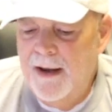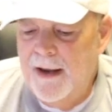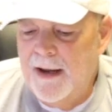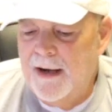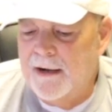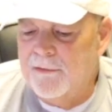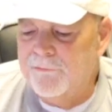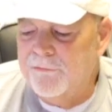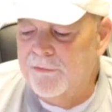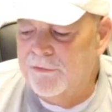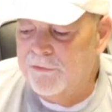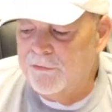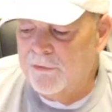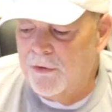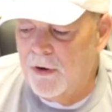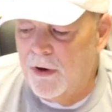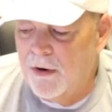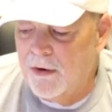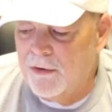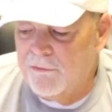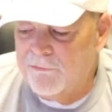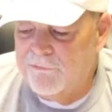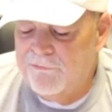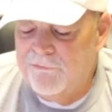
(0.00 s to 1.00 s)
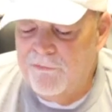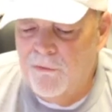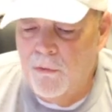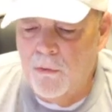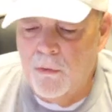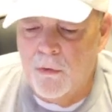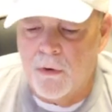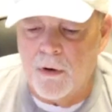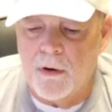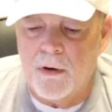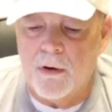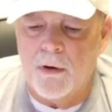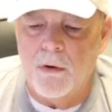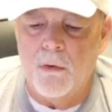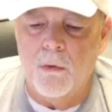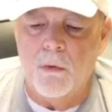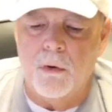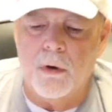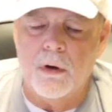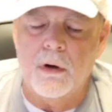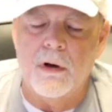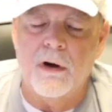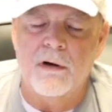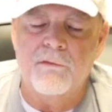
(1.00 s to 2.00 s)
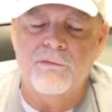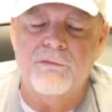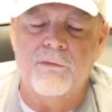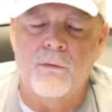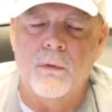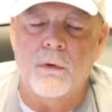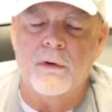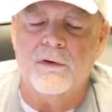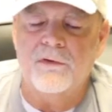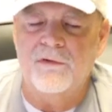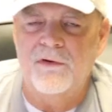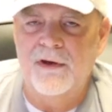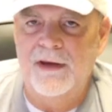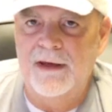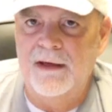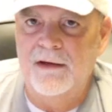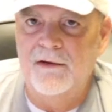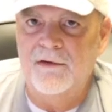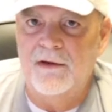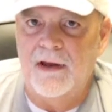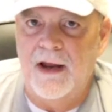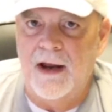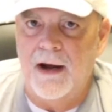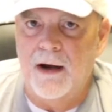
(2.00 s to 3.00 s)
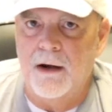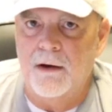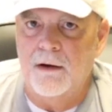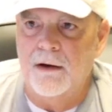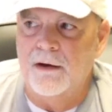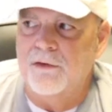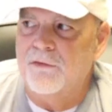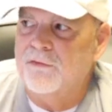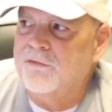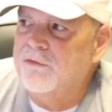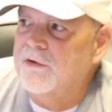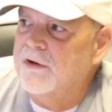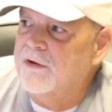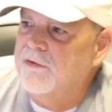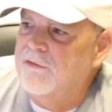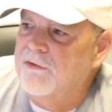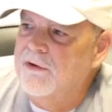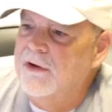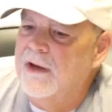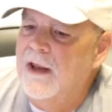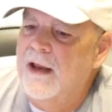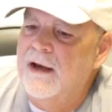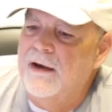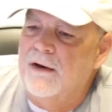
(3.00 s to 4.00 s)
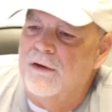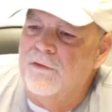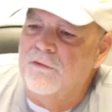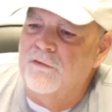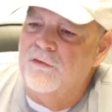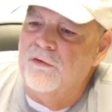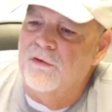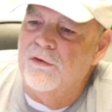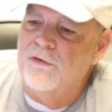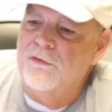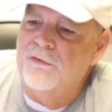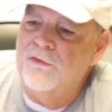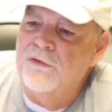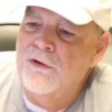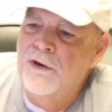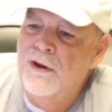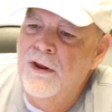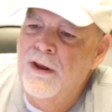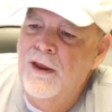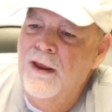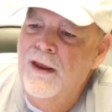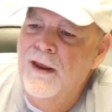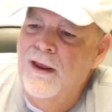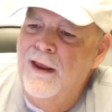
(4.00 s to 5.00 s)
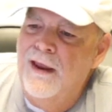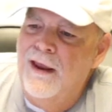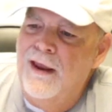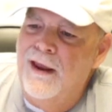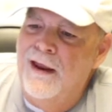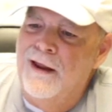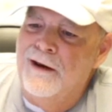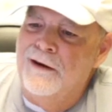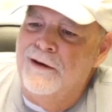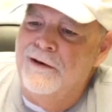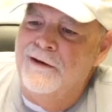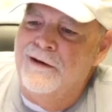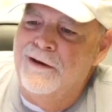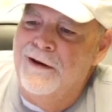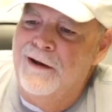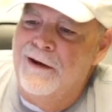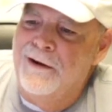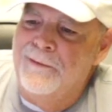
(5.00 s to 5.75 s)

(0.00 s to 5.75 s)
And if it's an R4 or an R14 tire, it's 68 inches. And